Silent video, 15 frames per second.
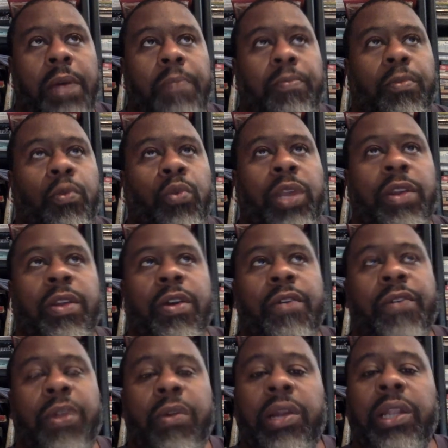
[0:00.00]
We know
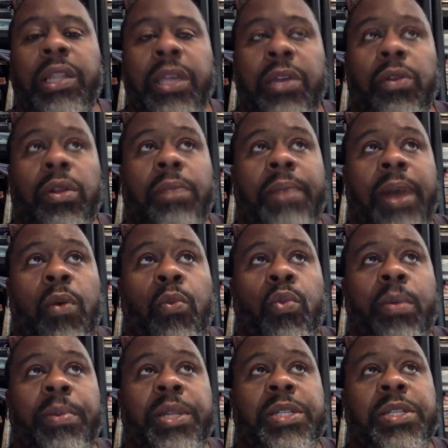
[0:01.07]
very little about
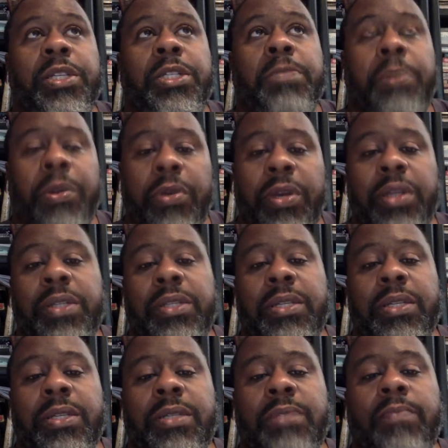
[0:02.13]
women's
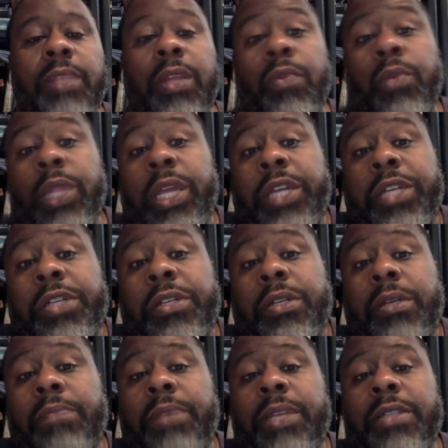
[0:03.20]
experiences in relation to
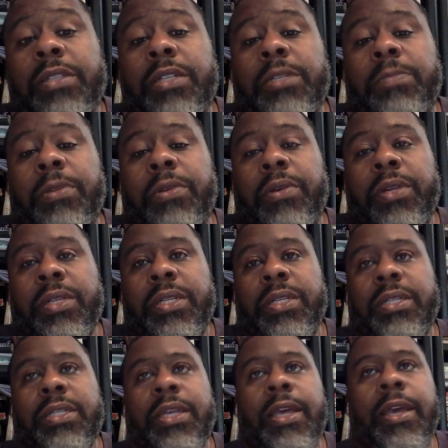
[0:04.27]
men's
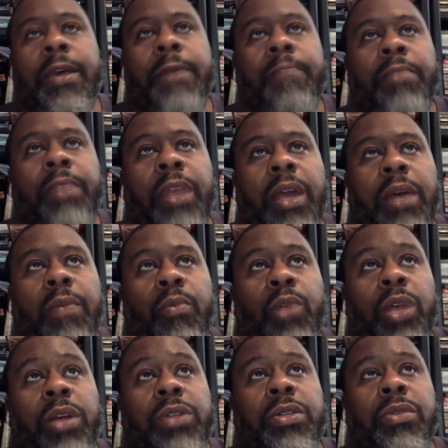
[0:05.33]
experiences. We
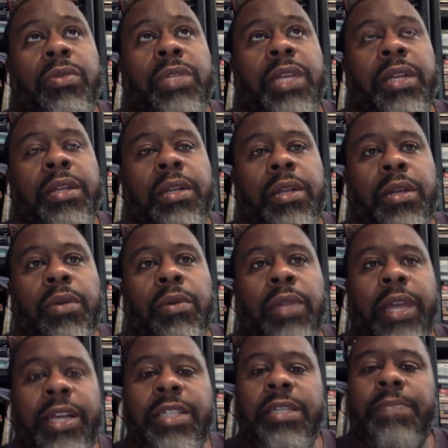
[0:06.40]
also tend to know
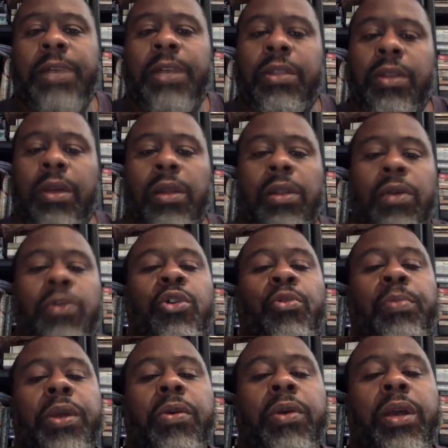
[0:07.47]
less about the colonial
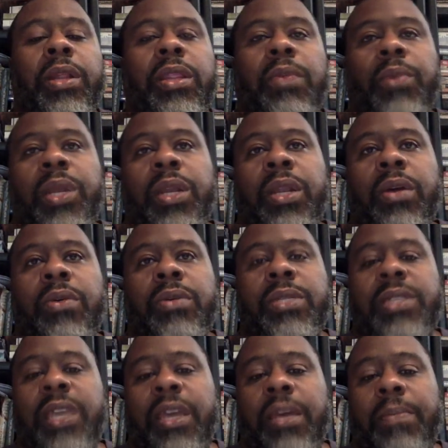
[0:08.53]
period than we know,
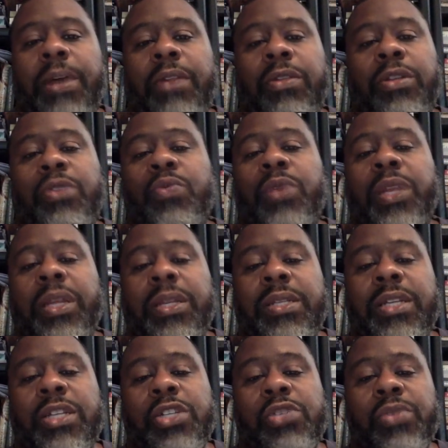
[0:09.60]
say, about the 20th
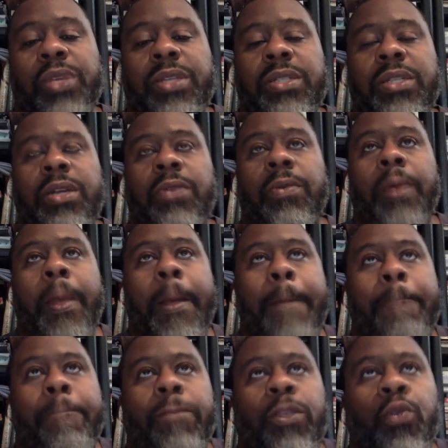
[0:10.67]
century. So
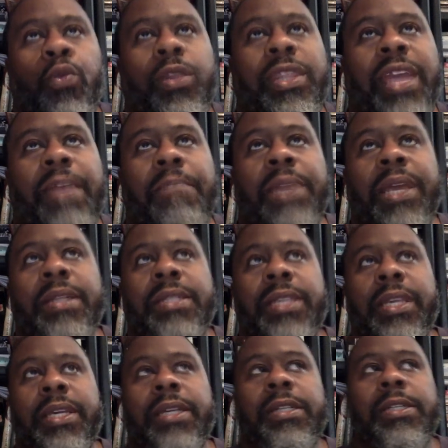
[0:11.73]
what that means
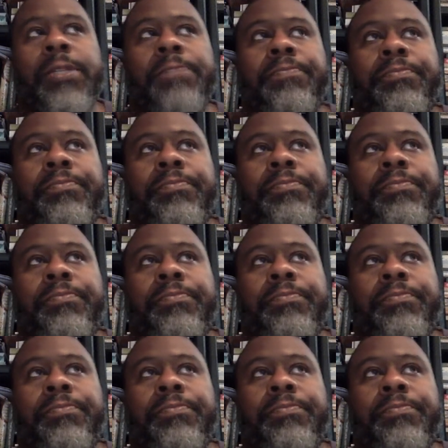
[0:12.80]
is